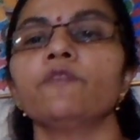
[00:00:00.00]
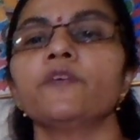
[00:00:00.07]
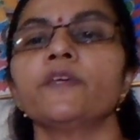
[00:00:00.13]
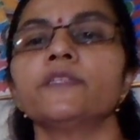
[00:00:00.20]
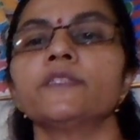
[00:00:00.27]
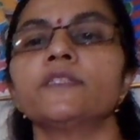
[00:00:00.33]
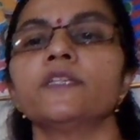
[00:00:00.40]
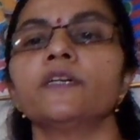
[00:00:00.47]

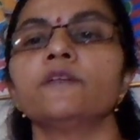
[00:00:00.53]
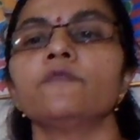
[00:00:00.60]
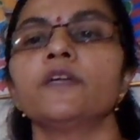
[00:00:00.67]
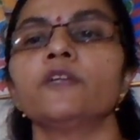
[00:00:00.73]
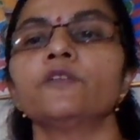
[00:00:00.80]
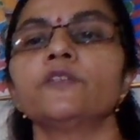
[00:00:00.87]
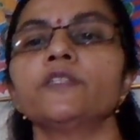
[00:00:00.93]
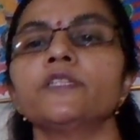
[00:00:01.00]
v is the
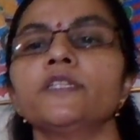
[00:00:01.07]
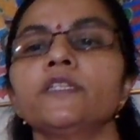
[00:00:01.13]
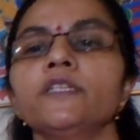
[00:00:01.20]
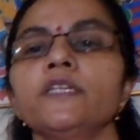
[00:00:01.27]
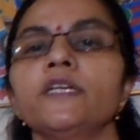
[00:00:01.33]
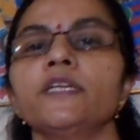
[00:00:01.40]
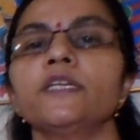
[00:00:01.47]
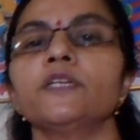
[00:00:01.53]

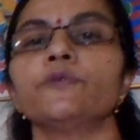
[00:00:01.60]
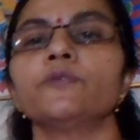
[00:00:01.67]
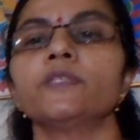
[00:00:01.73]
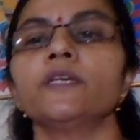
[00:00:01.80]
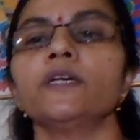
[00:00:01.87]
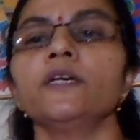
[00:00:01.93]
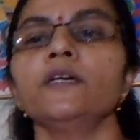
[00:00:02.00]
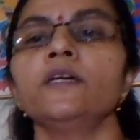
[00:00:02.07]
velocity and nu is
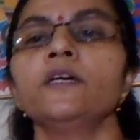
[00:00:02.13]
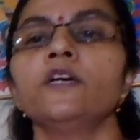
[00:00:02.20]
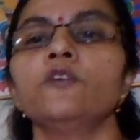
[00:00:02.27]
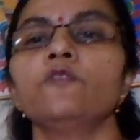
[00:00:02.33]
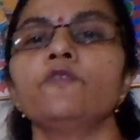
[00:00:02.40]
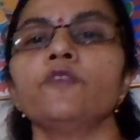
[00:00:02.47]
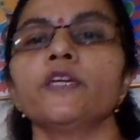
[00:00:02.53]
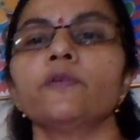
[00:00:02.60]
the
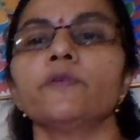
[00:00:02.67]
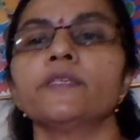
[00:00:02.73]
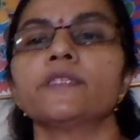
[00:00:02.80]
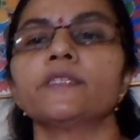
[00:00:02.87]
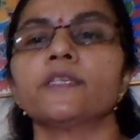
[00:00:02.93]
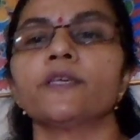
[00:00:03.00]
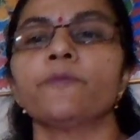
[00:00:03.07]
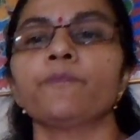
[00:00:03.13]

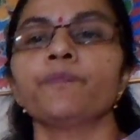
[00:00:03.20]
frequency.